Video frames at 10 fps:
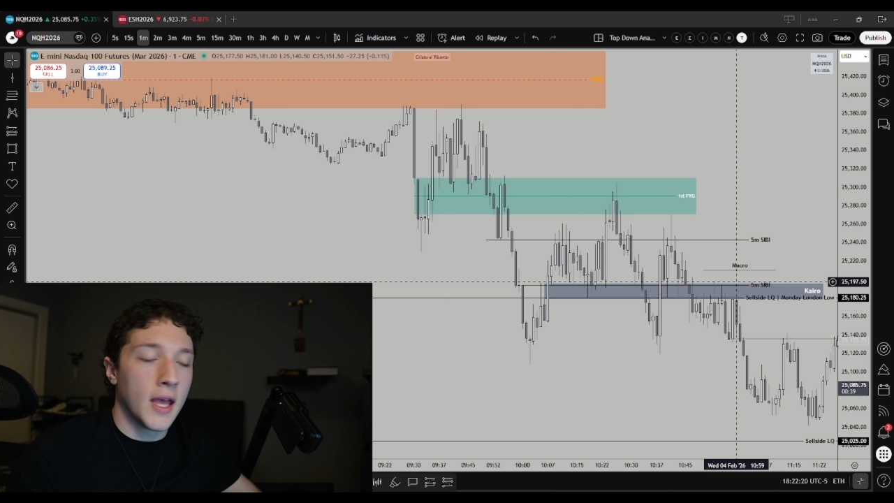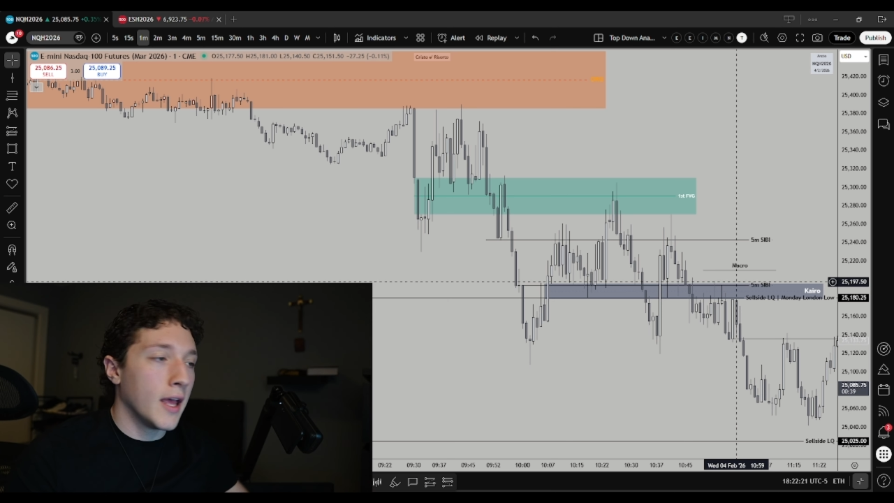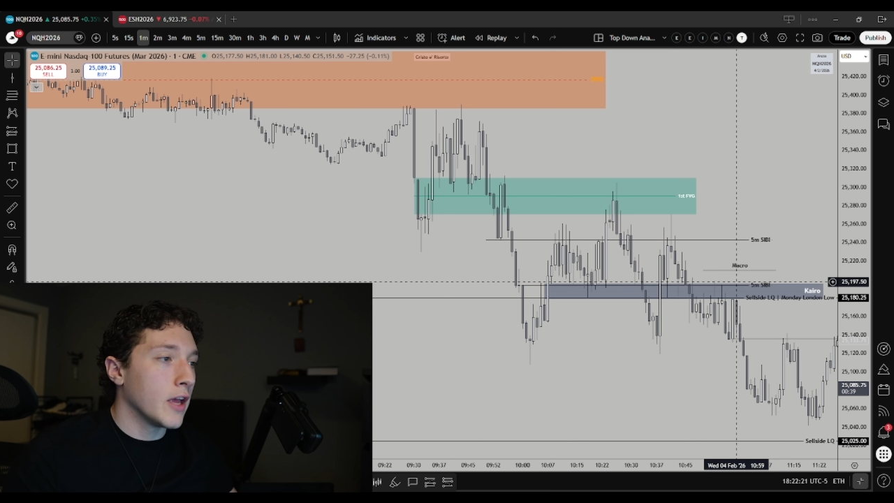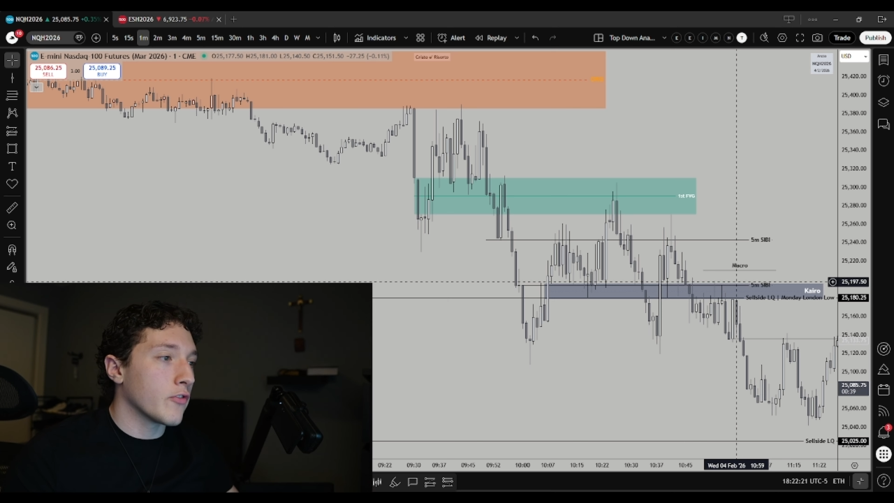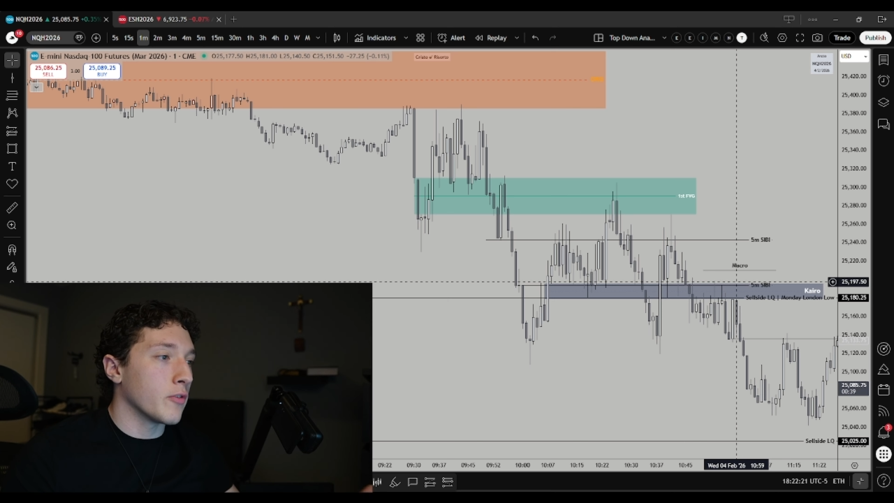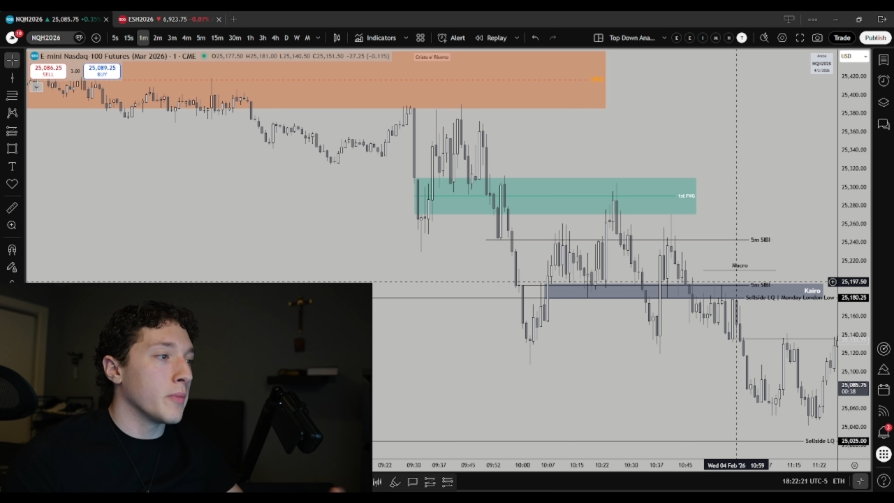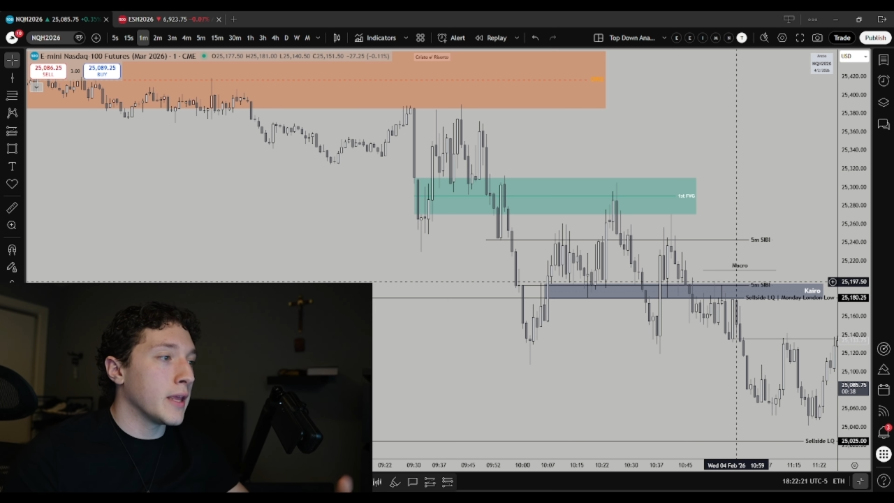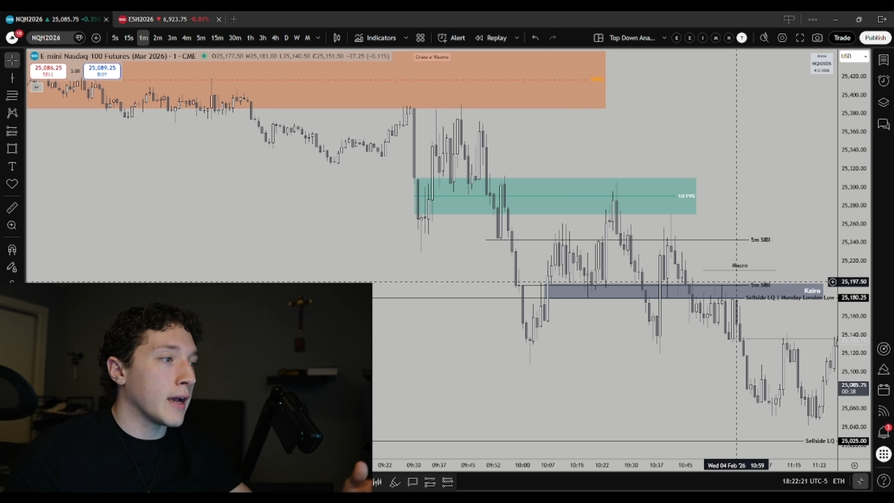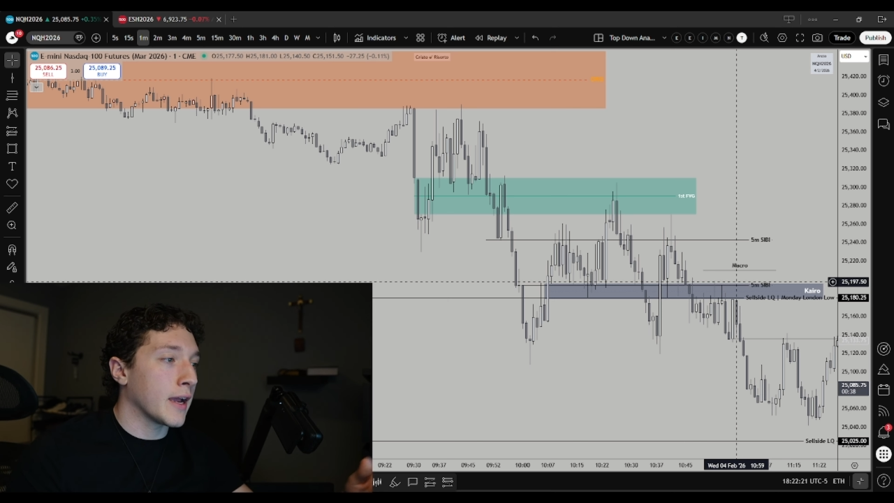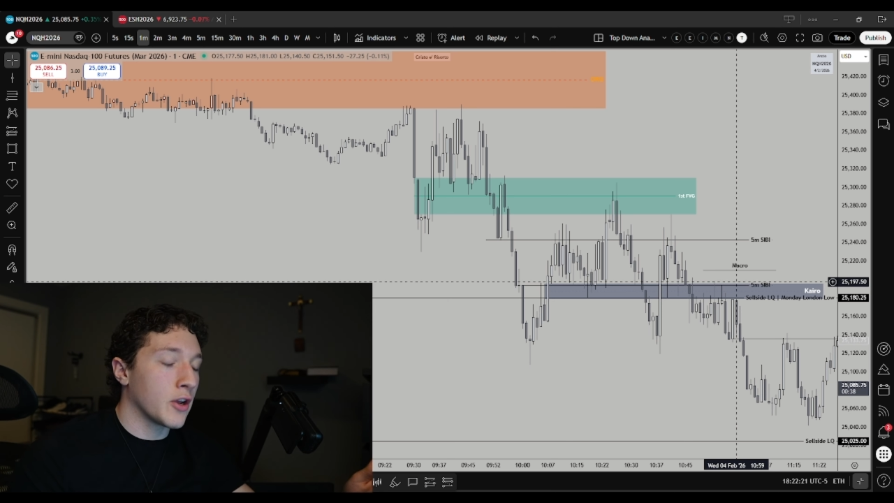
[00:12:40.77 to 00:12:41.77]
For
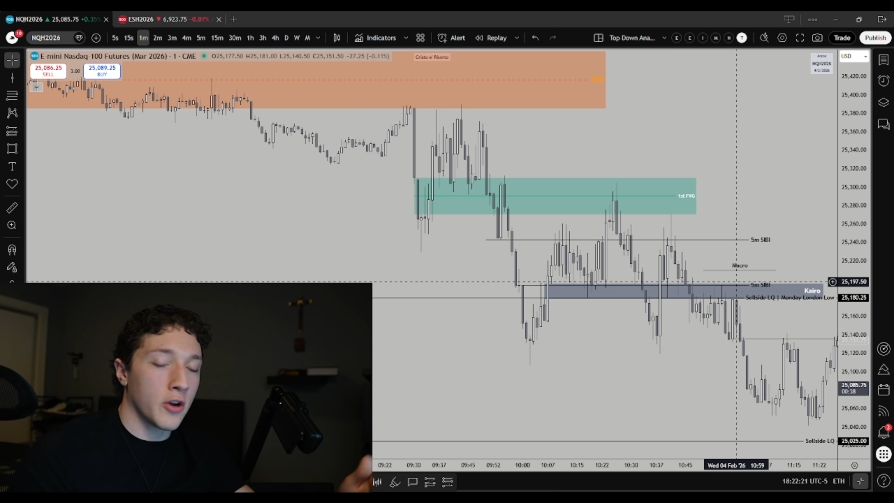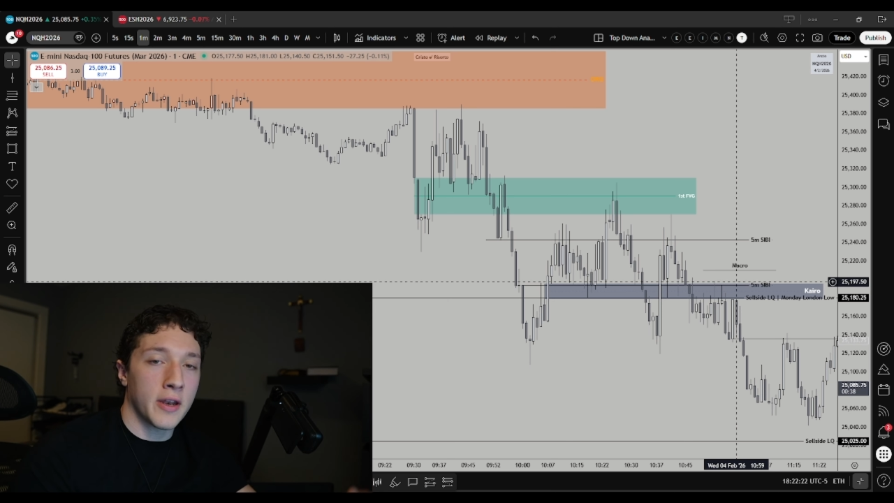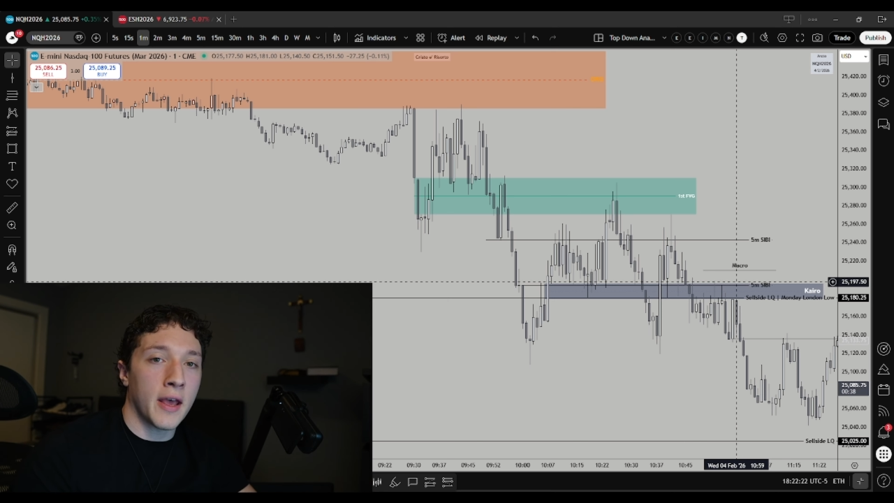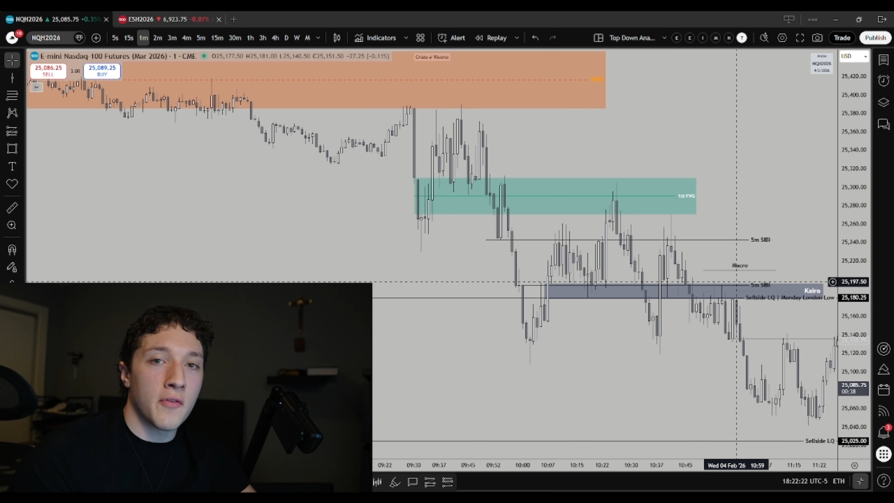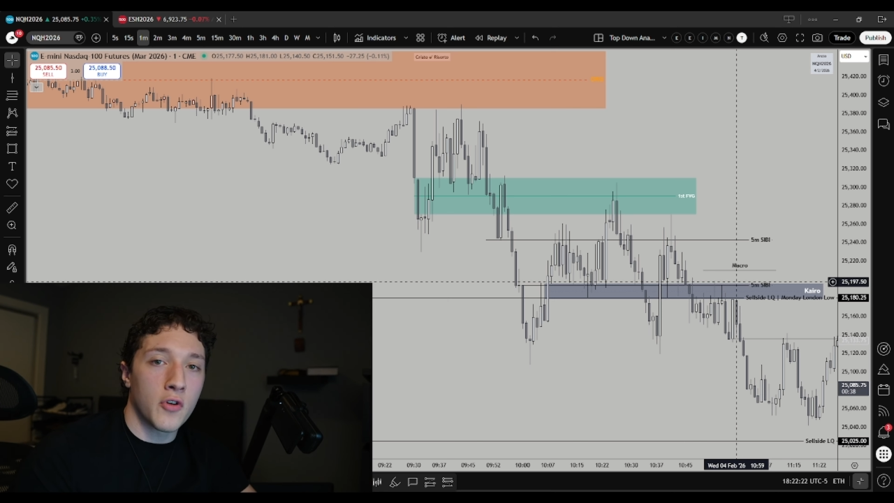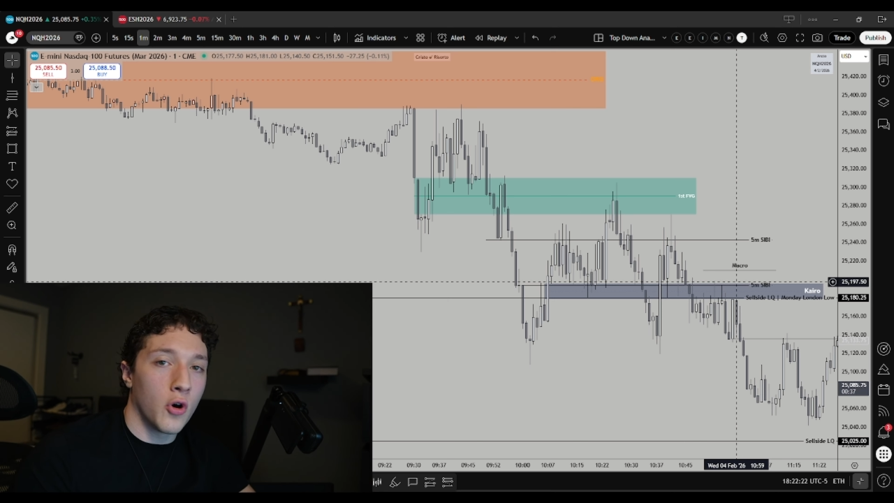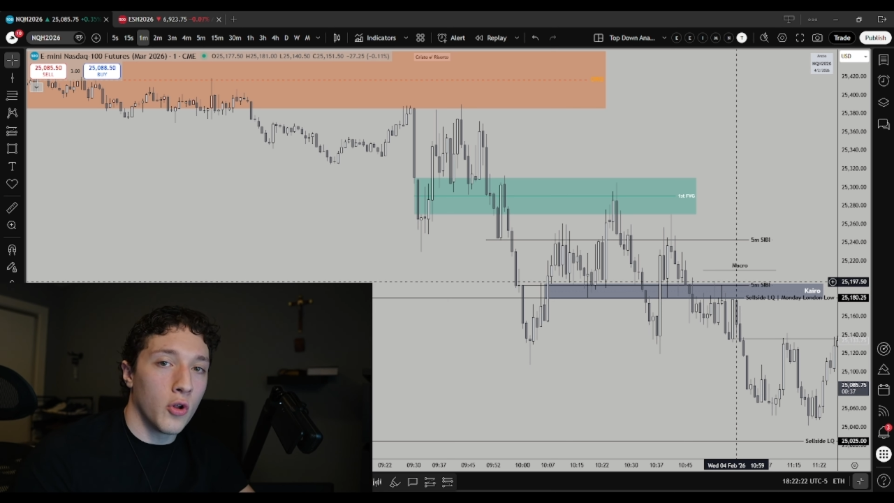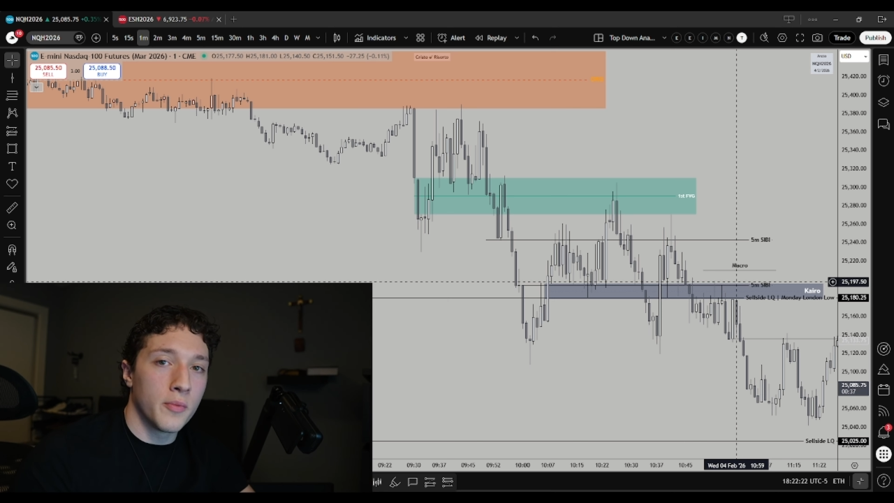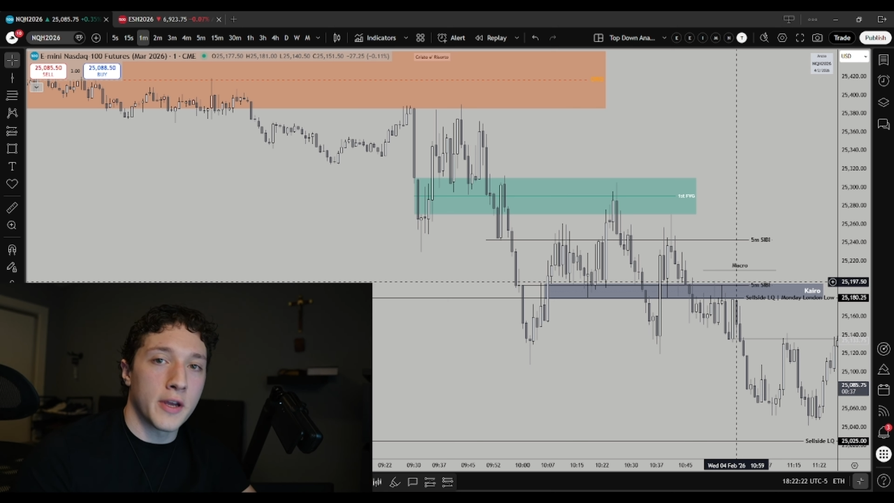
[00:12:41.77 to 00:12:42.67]
me, I couldn't ever hold